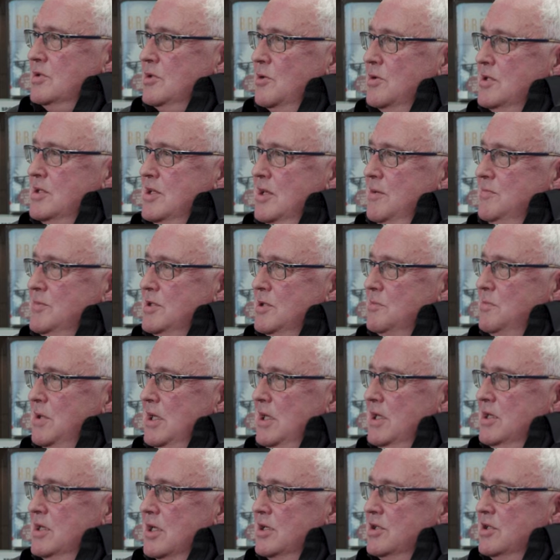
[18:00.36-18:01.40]
so it seemed to
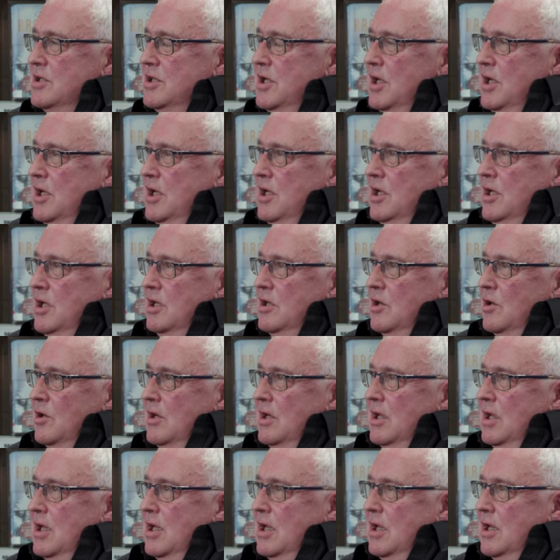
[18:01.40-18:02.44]
me that, you know,
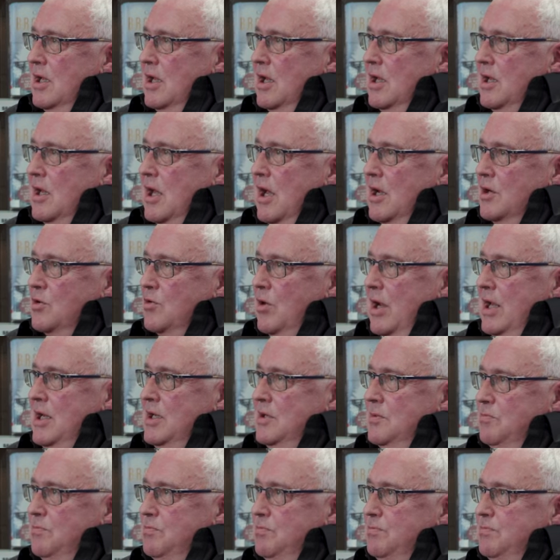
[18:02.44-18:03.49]
a, a great
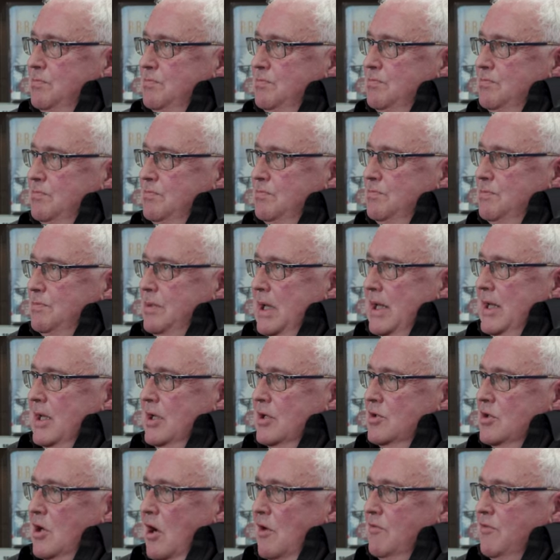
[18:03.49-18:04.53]

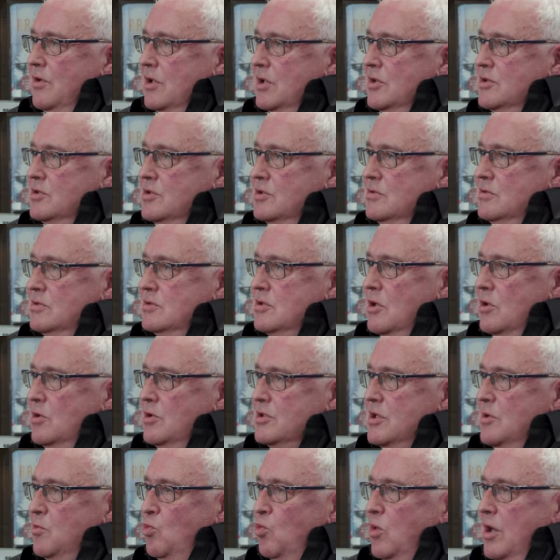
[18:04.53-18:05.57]
big novel
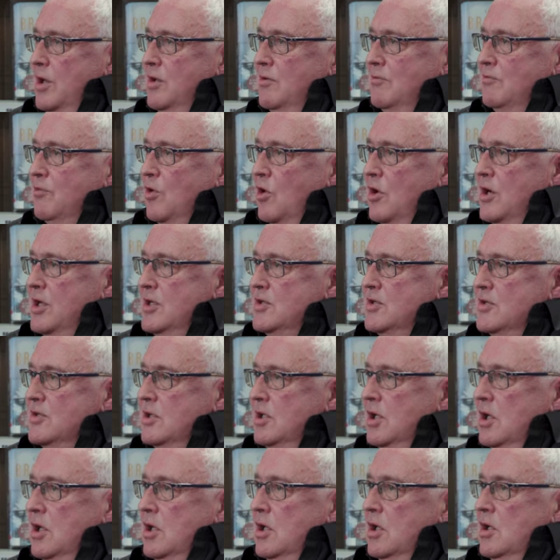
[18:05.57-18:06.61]
told in one
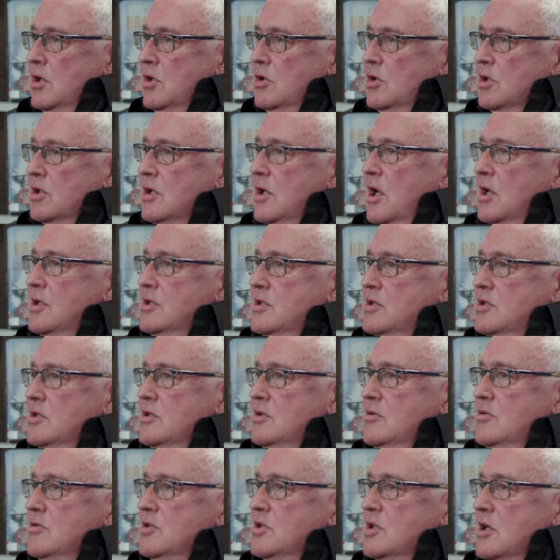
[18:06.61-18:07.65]
voice could not
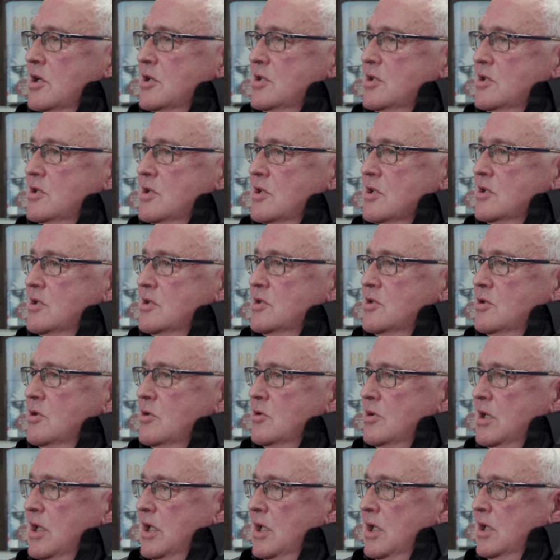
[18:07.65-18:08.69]
do justice
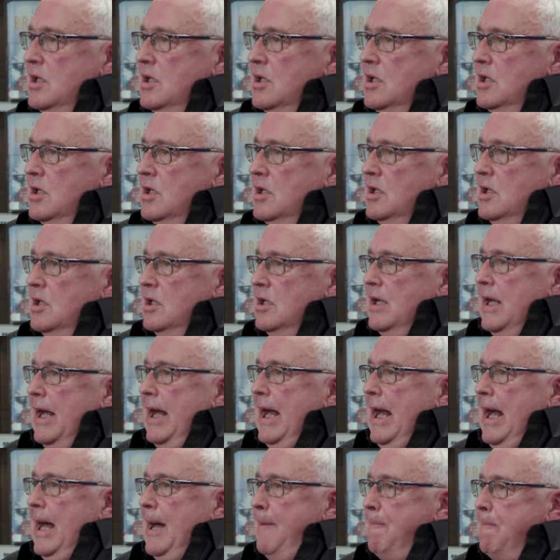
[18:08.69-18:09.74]
to the
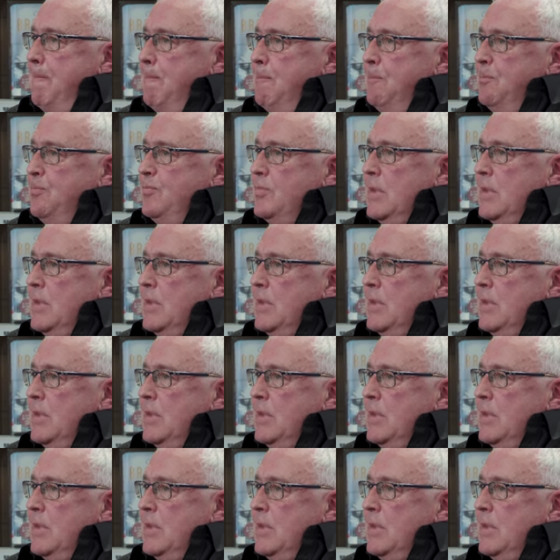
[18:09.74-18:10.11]
um,